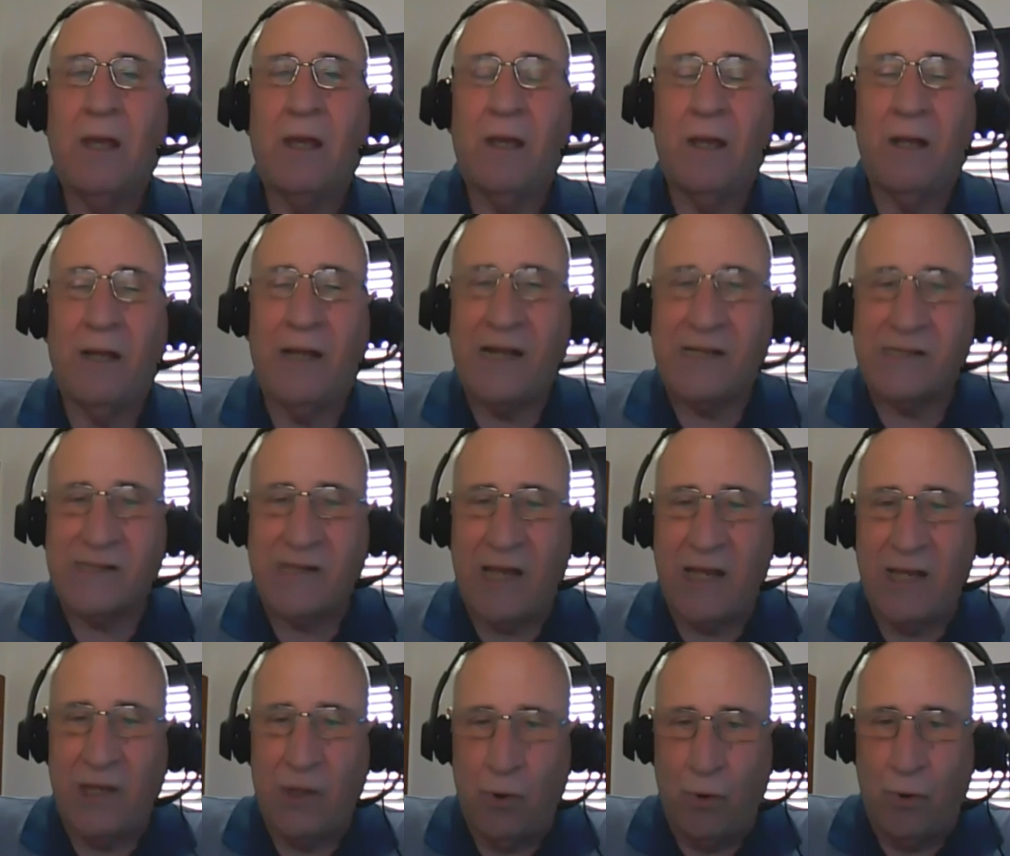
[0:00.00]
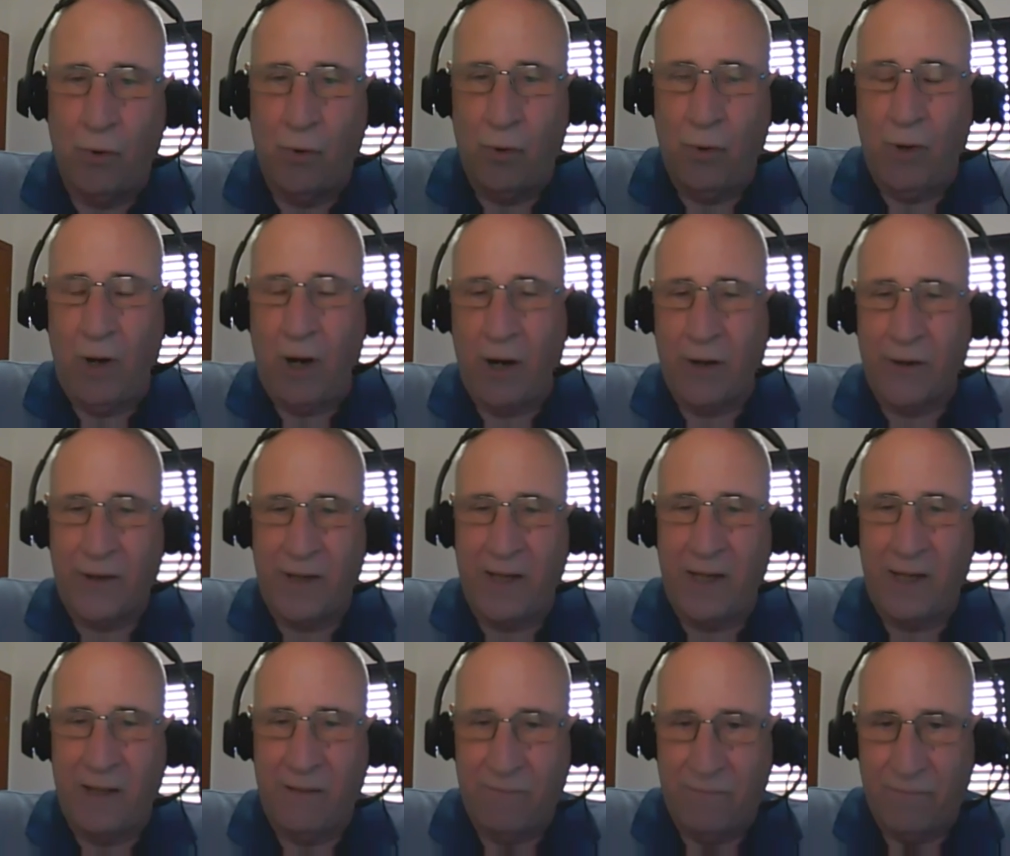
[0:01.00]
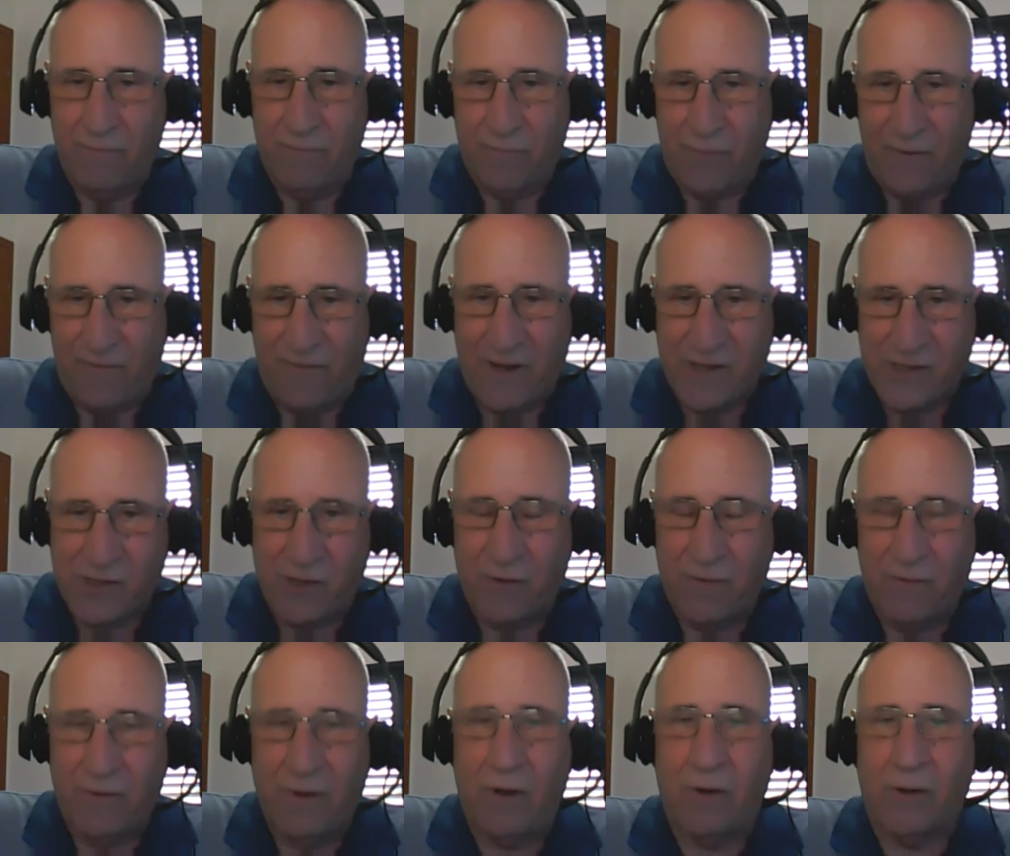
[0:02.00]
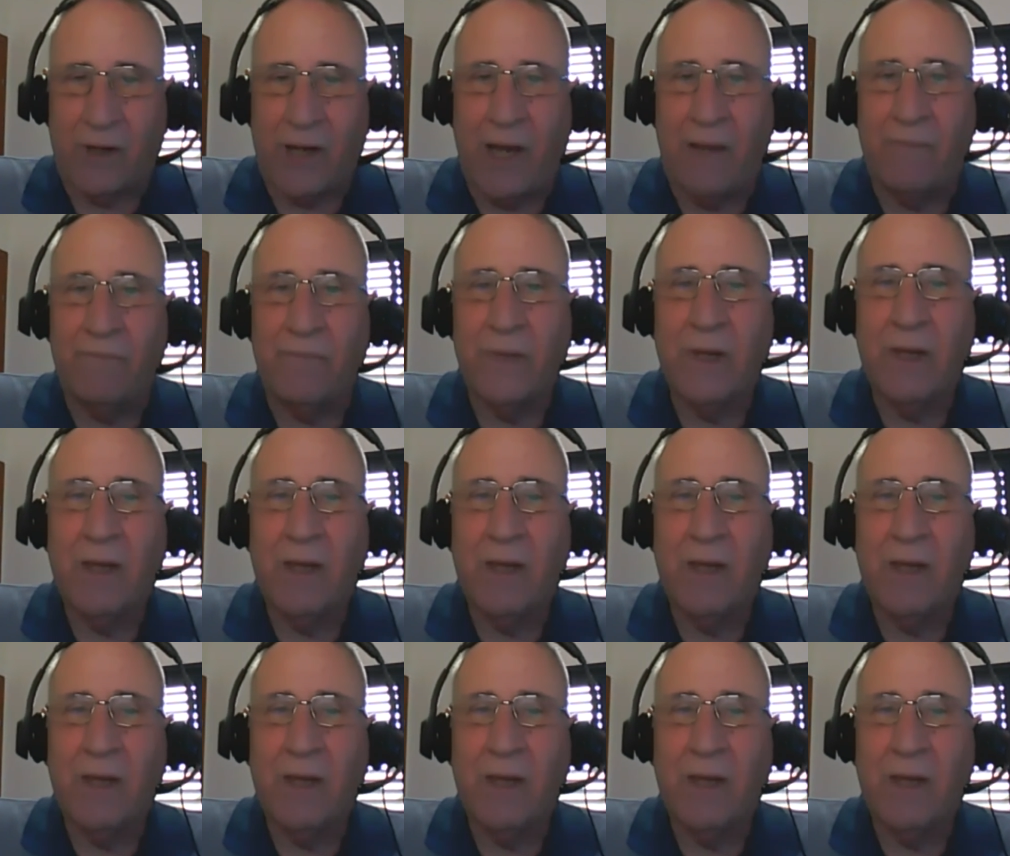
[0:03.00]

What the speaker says: Let's say you are the professor, okay,